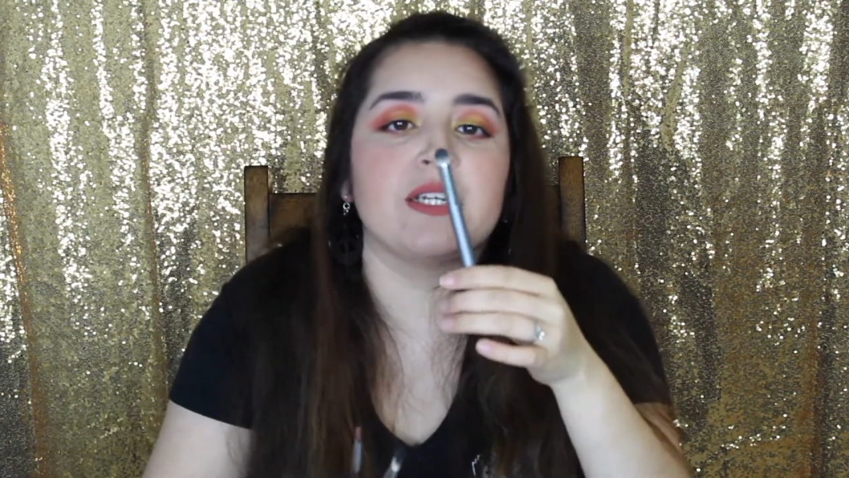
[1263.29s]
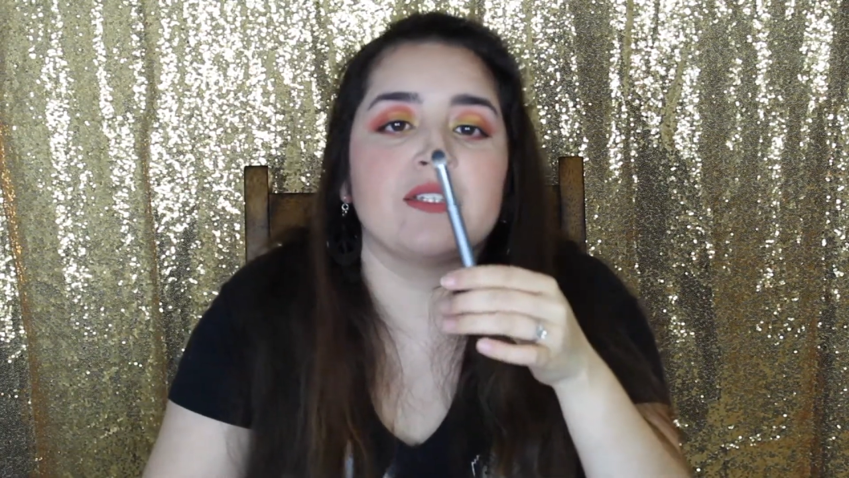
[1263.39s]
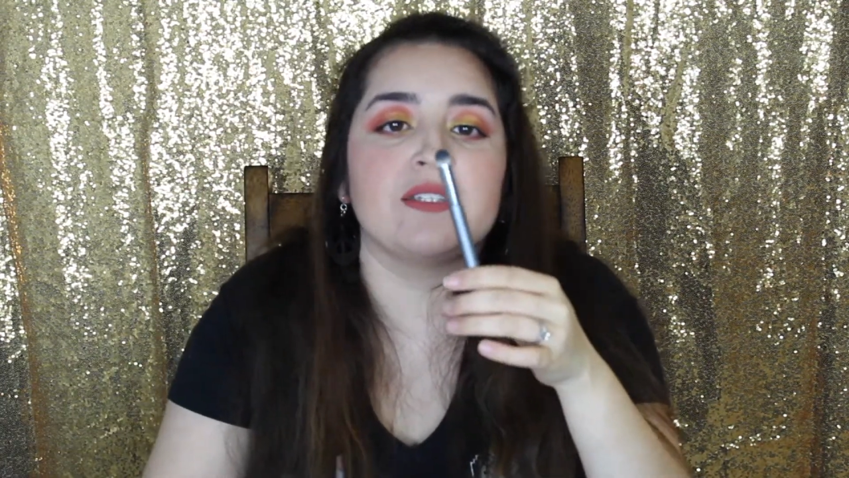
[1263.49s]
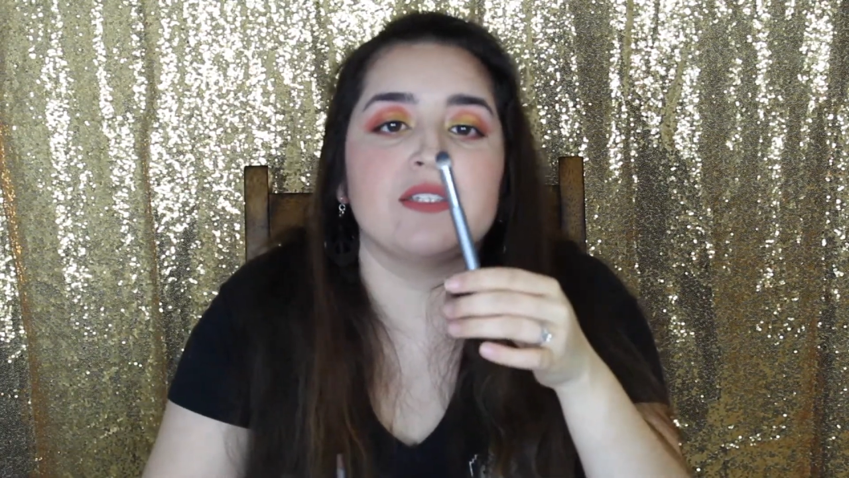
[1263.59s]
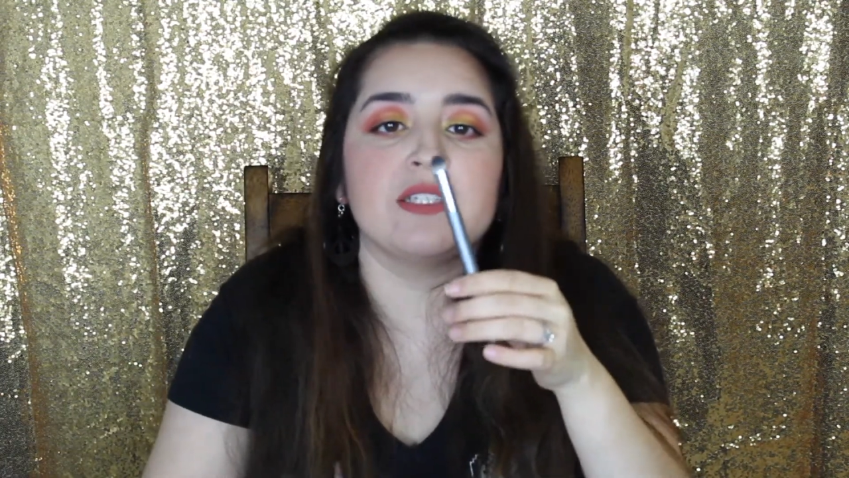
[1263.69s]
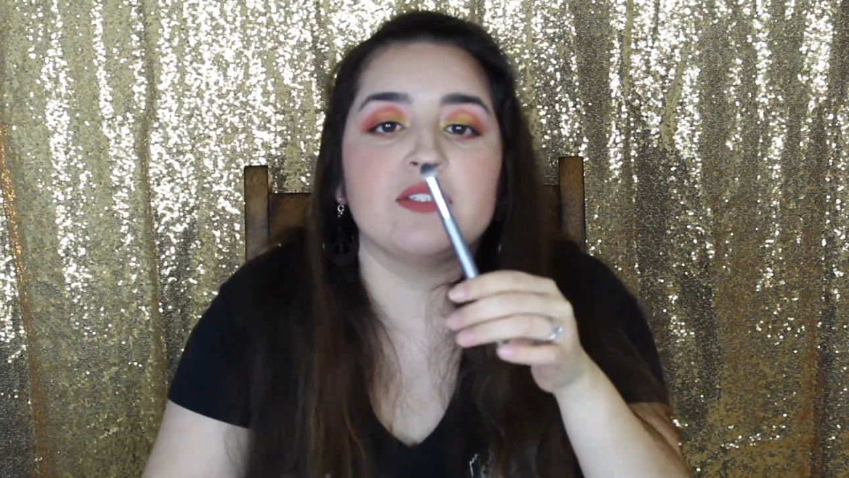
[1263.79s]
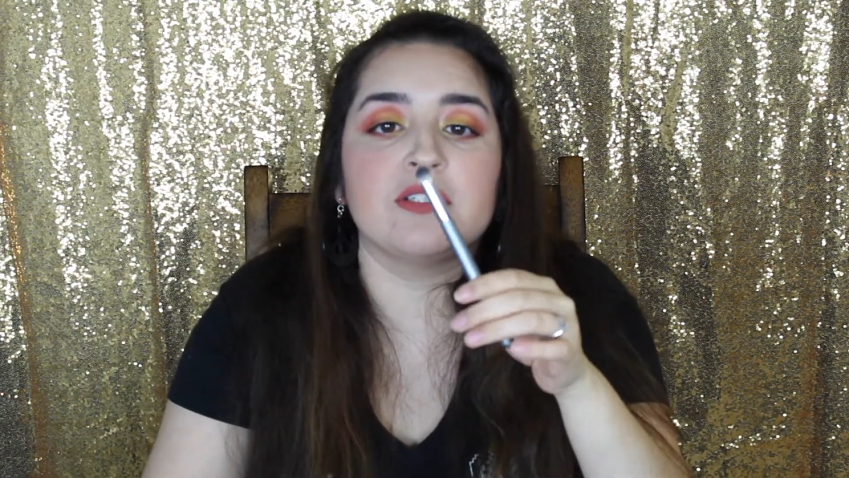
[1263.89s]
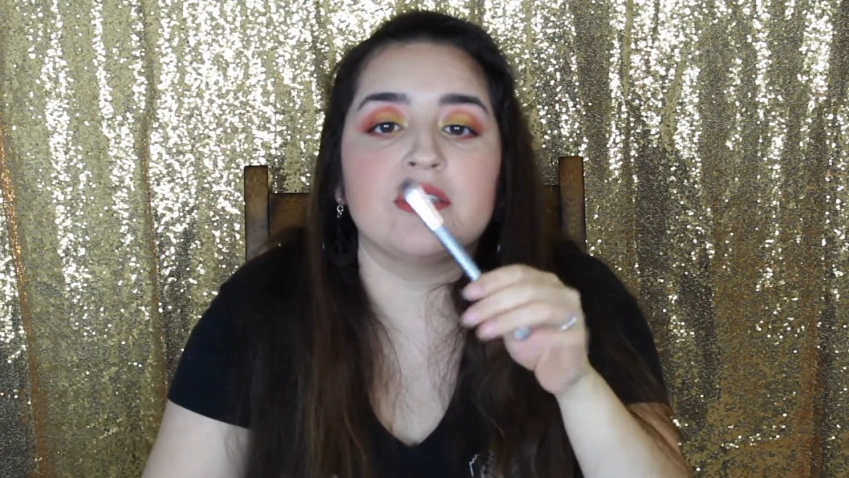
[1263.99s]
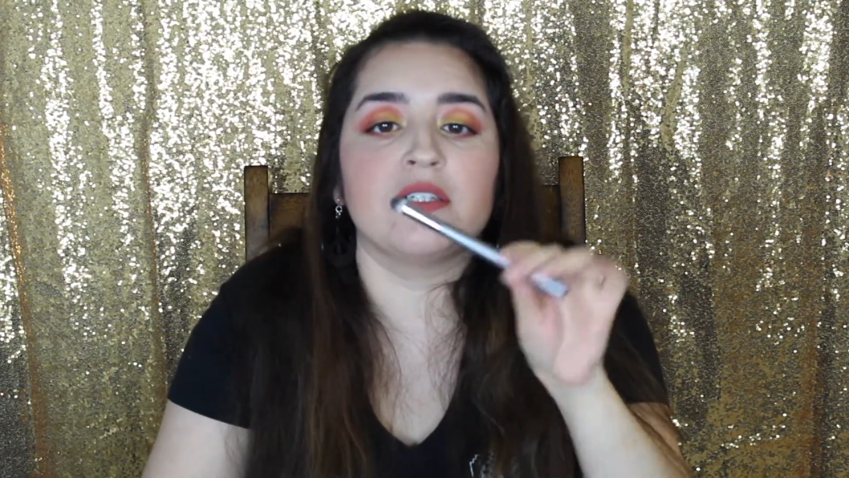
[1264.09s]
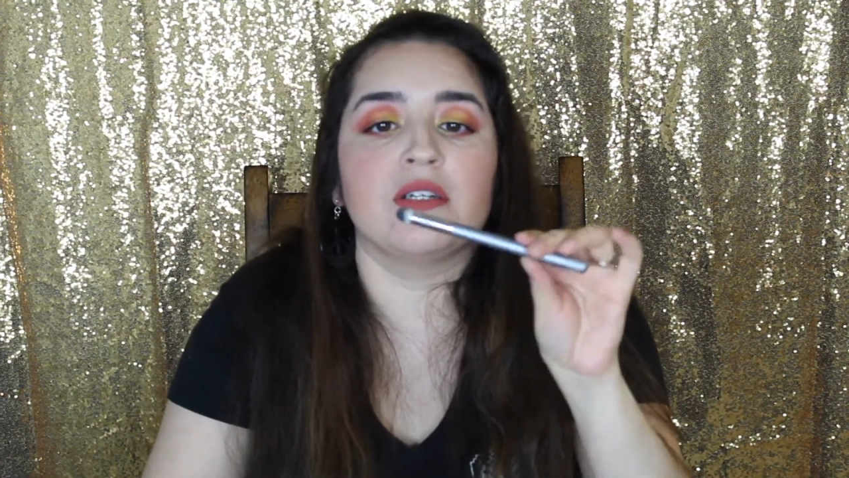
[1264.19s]

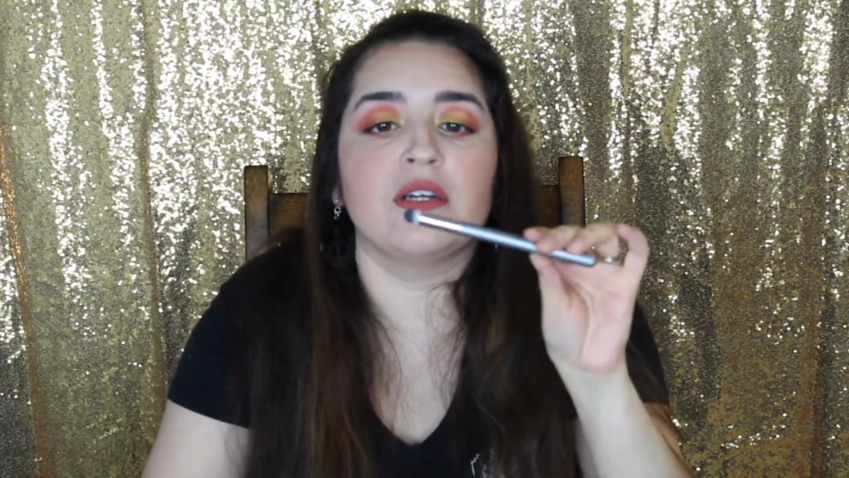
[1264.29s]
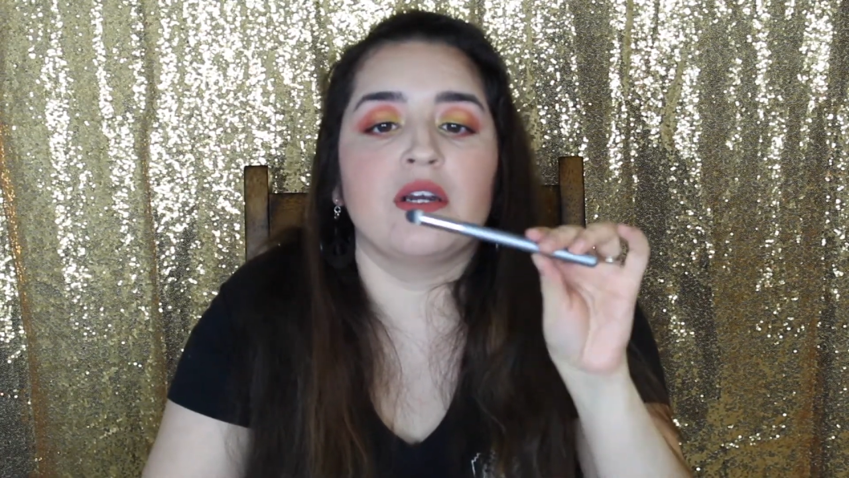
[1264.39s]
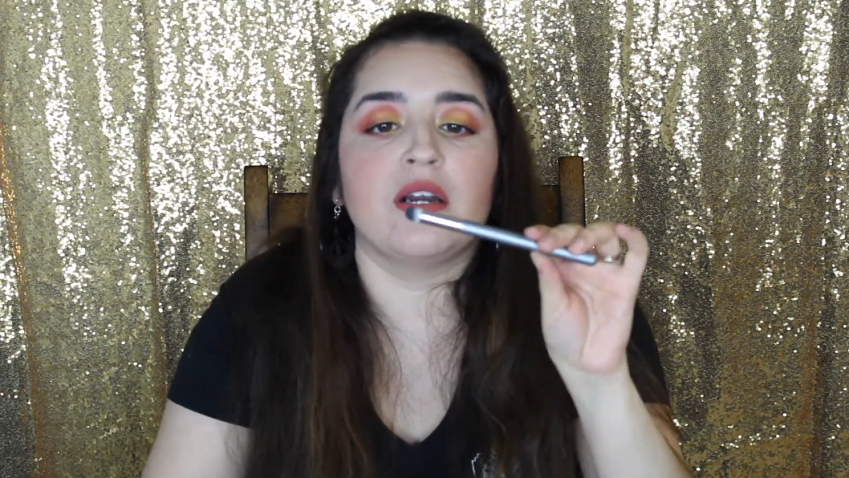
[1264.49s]
concealer.